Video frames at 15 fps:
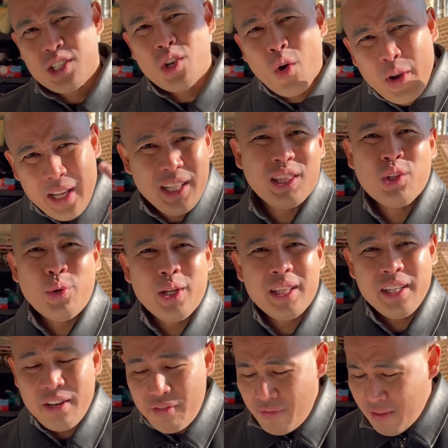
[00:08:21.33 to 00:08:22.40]
so
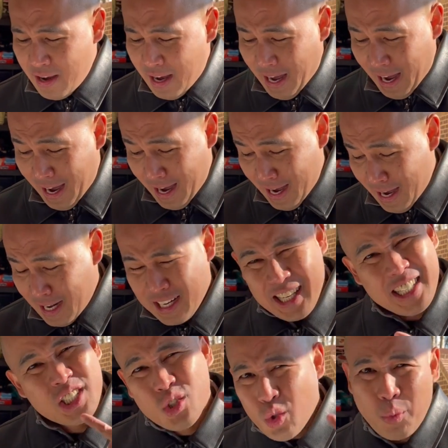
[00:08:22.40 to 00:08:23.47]
intuitive and
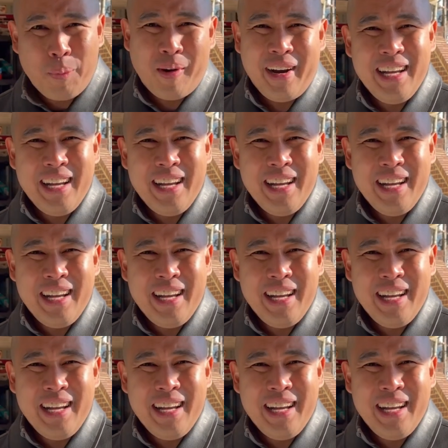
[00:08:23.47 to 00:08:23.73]
it's super